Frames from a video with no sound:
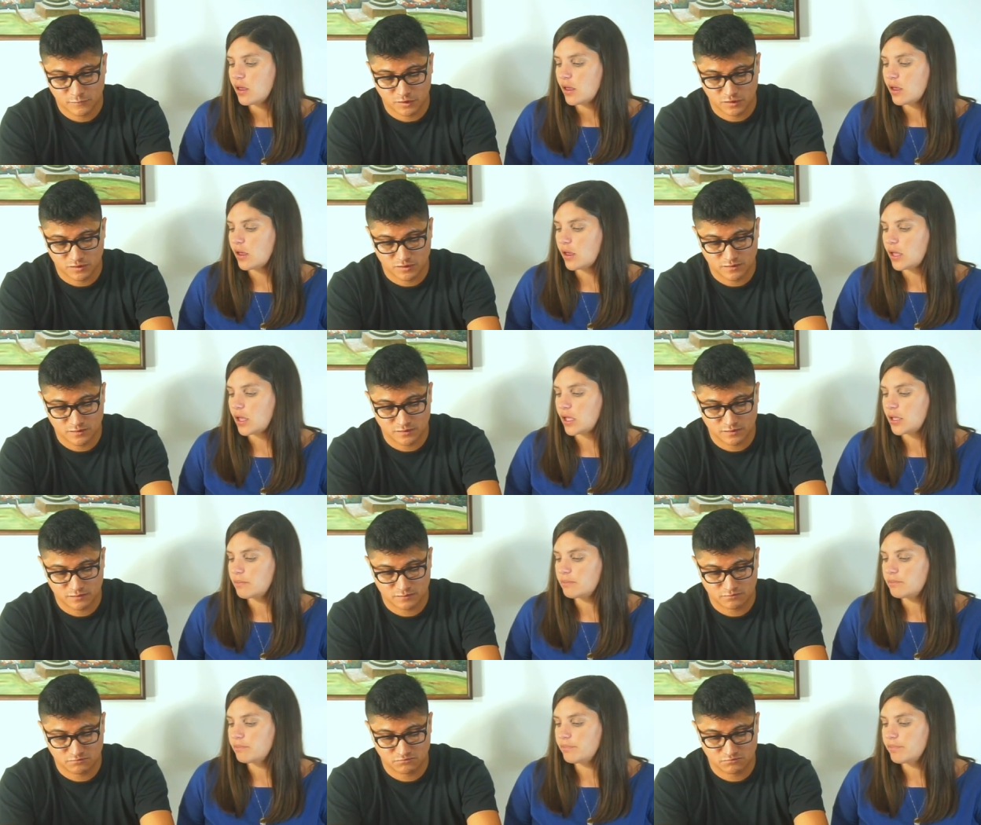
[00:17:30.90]

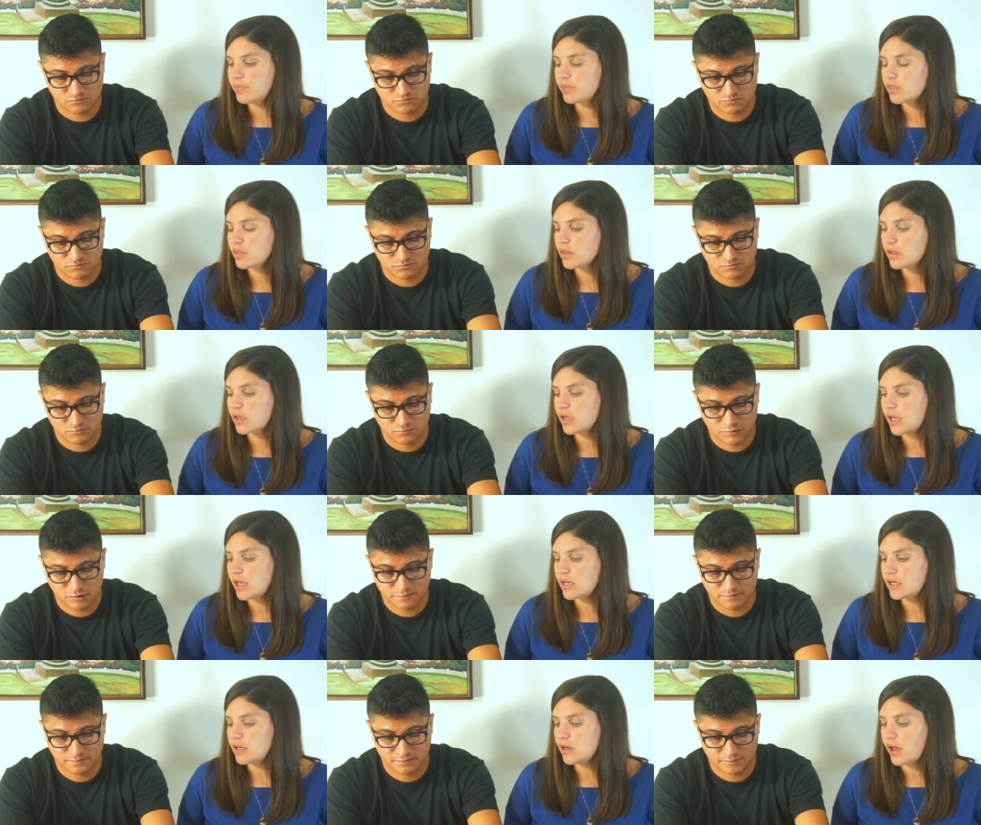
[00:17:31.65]
Speaker 1: um,
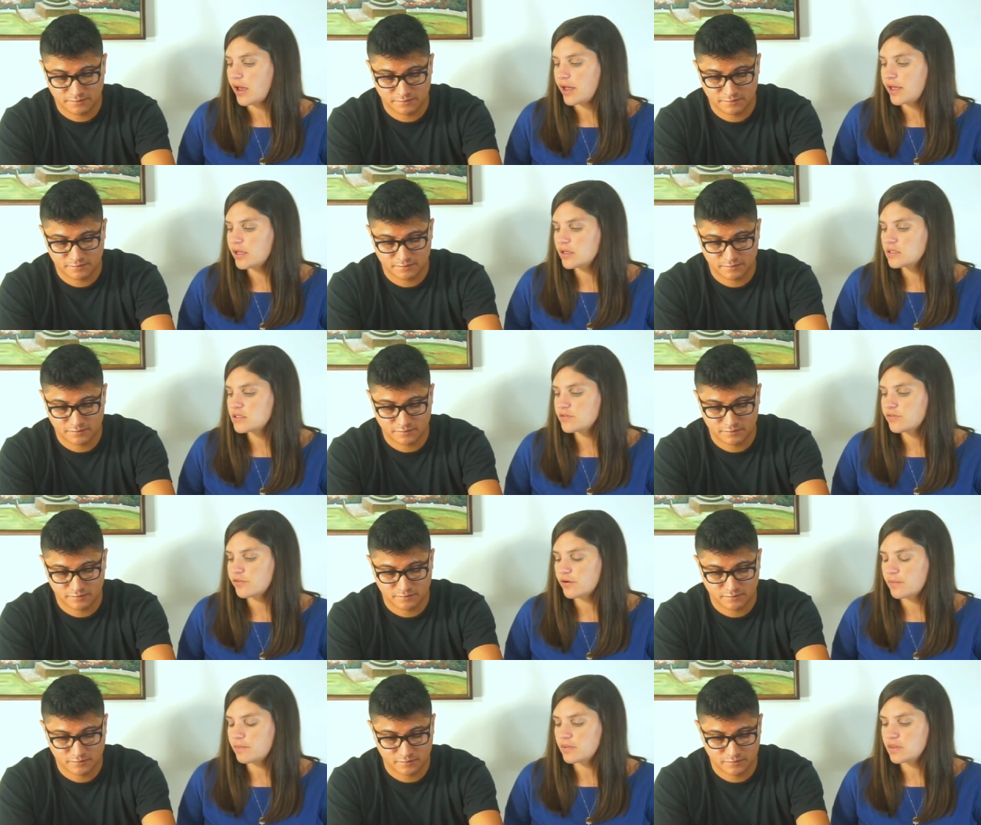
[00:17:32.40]
a knot
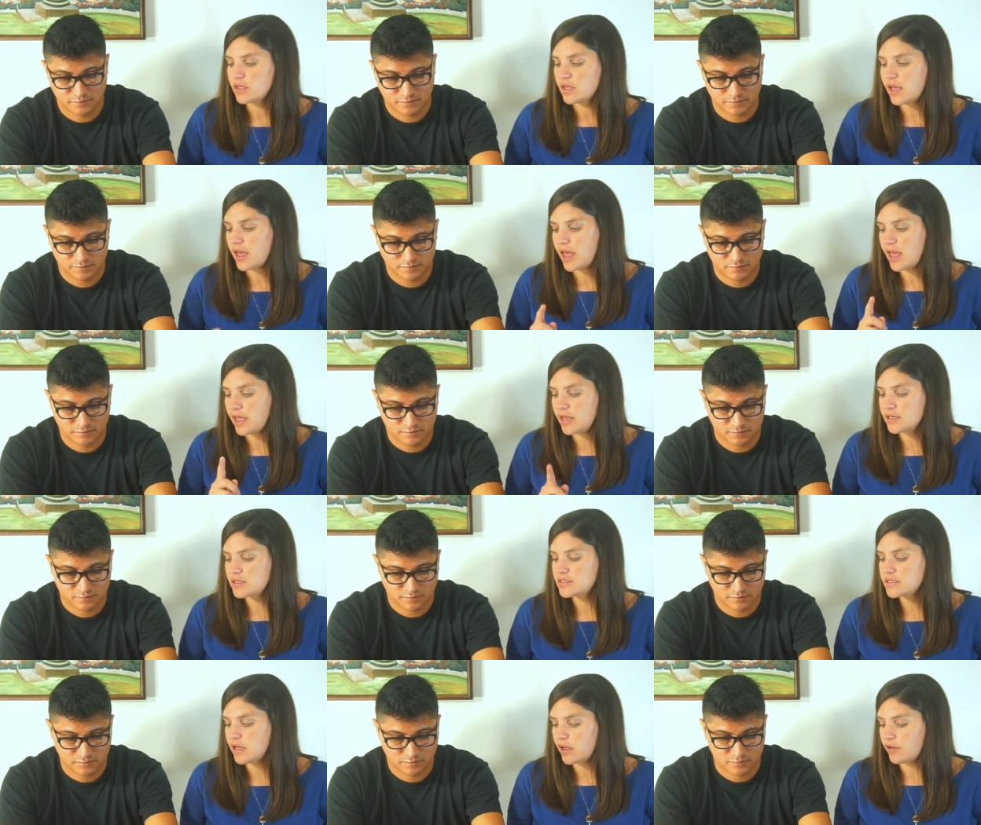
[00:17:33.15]
from the
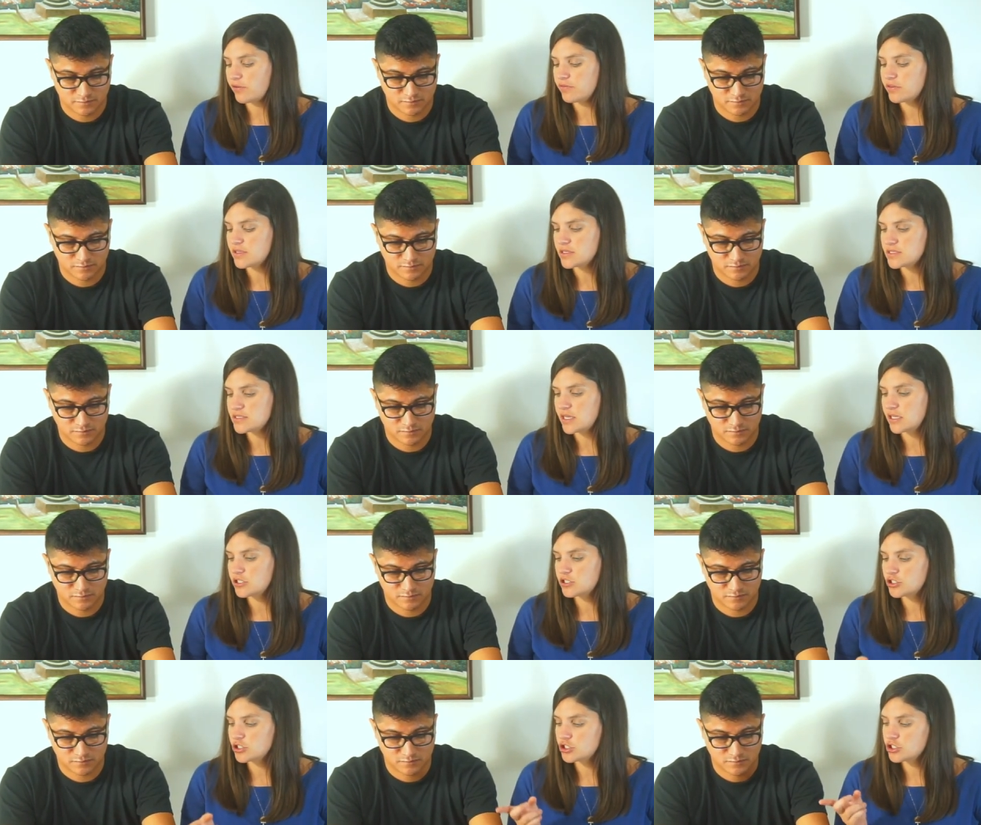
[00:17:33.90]
end of the
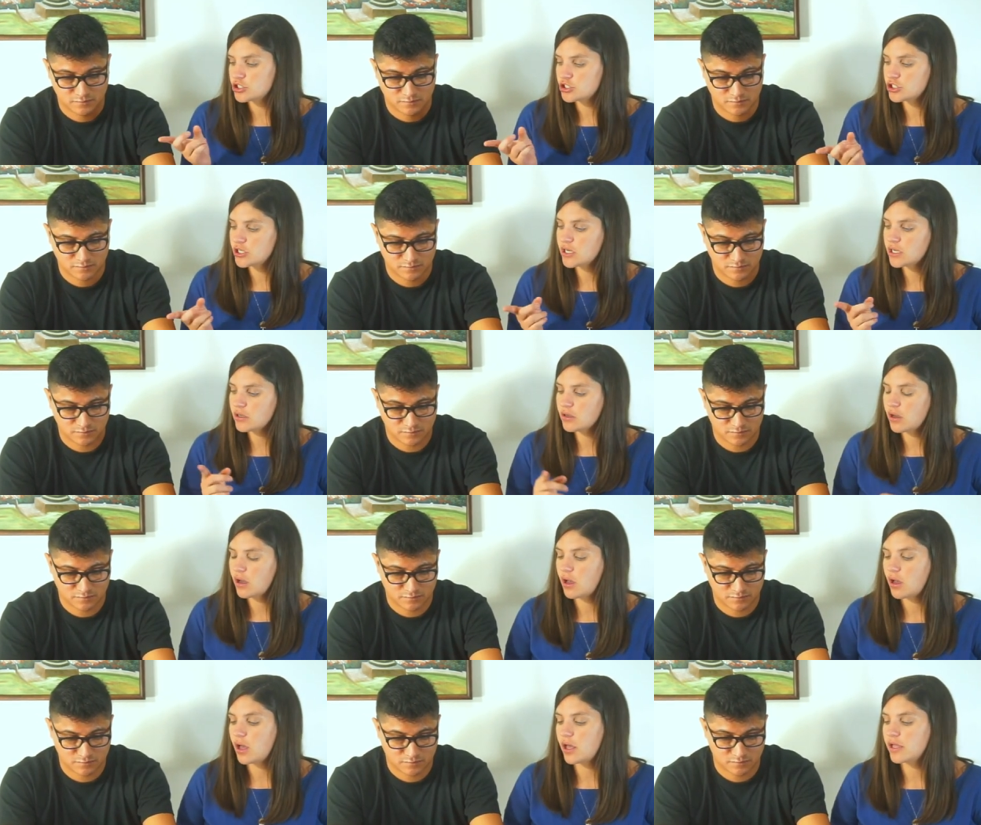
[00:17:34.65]
center string
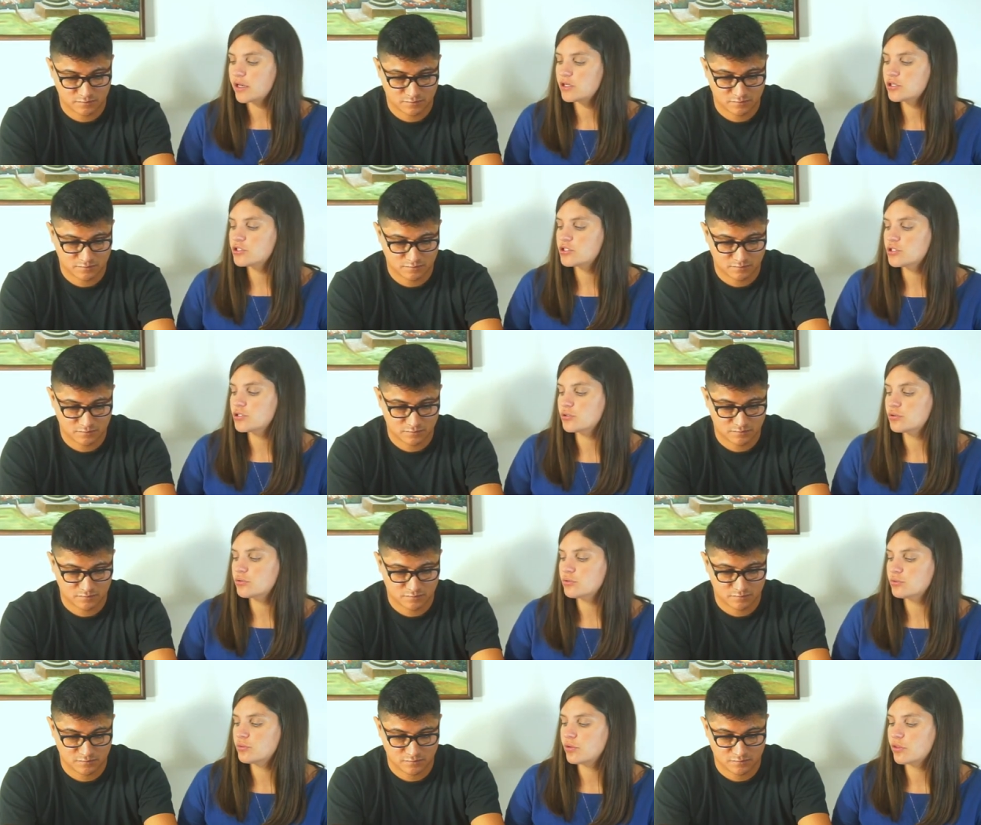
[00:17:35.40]

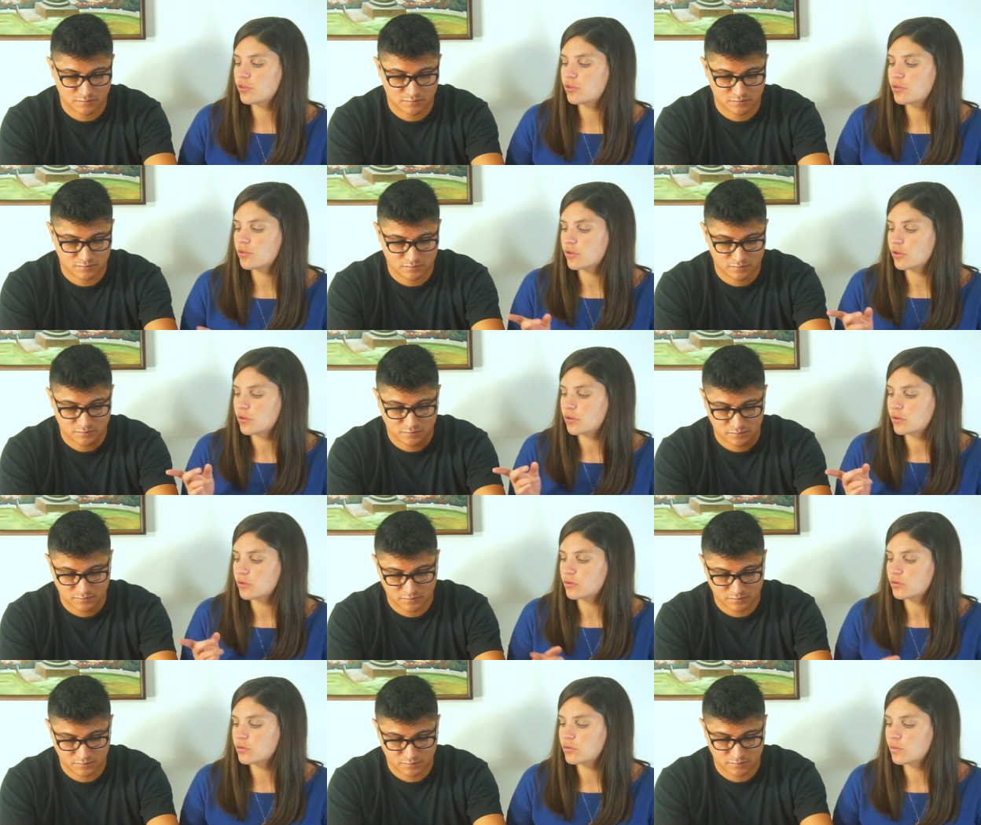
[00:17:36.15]
onto
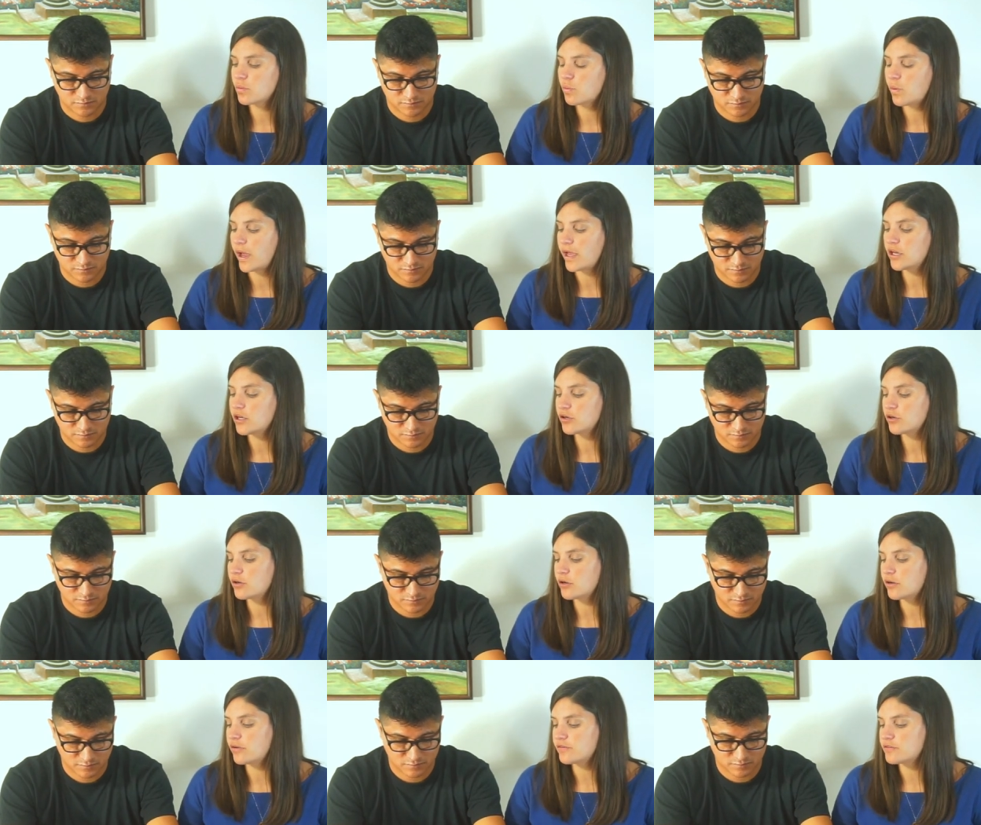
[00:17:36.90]
the
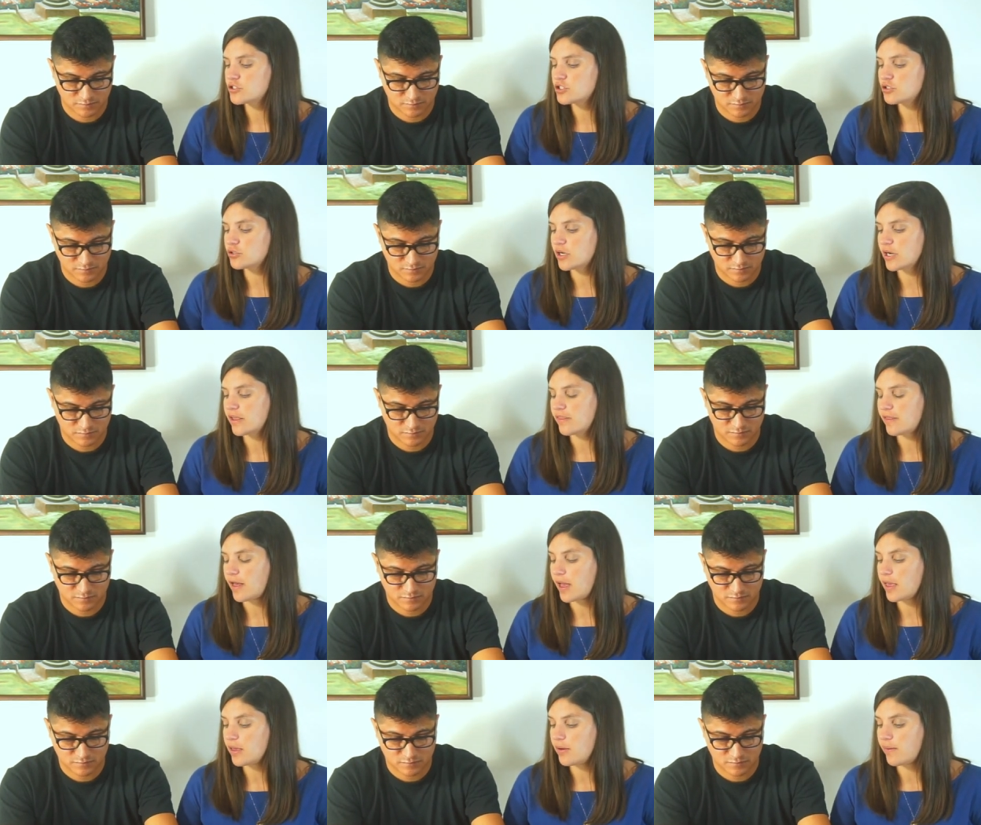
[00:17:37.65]
winder of string
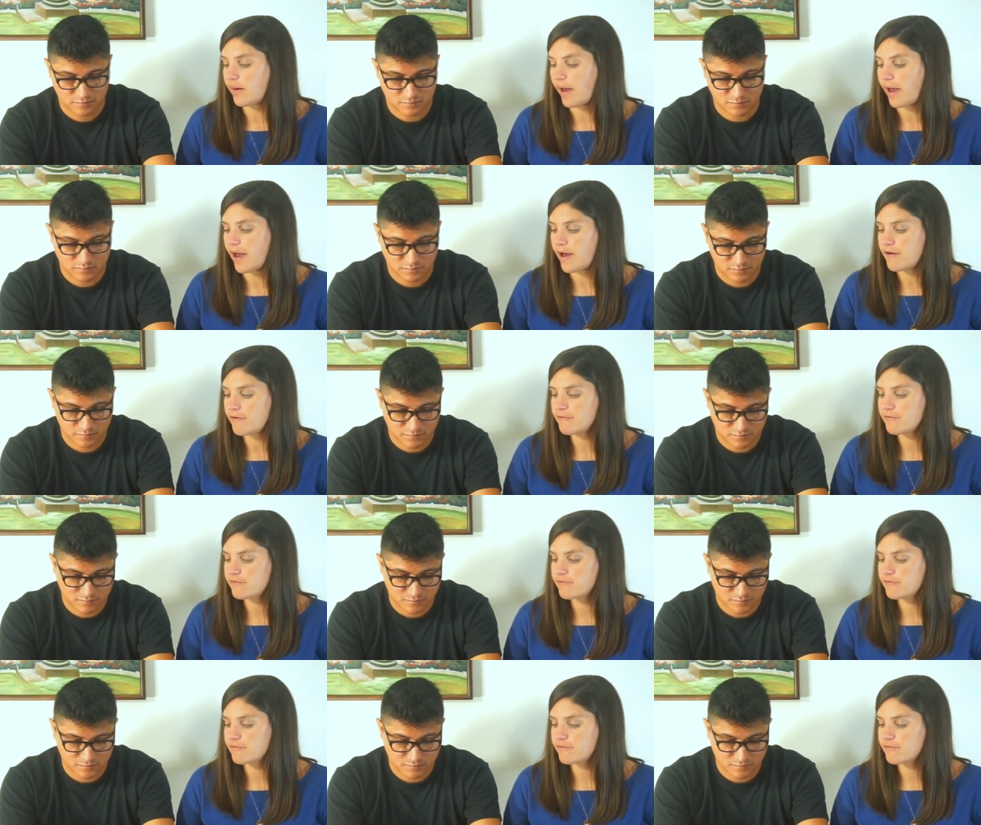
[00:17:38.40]
that you have.